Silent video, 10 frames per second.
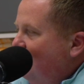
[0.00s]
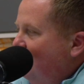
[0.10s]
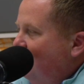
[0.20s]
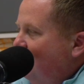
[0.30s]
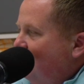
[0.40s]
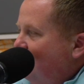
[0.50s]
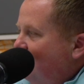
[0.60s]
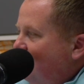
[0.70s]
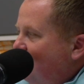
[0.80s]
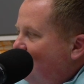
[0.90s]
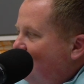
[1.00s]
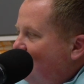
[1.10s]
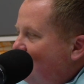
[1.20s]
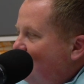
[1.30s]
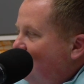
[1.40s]

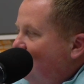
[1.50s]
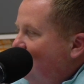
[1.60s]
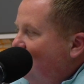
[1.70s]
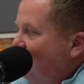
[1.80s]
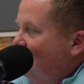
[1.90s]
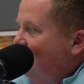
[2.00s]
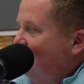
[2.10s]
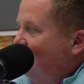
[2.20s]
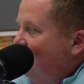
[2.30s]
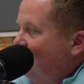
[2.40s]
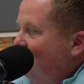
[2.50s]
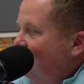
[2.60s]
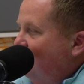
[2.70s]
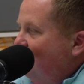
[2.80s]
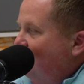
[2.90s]

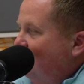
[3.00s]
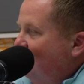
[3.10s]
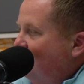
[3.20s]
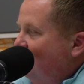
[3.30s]
[no speech]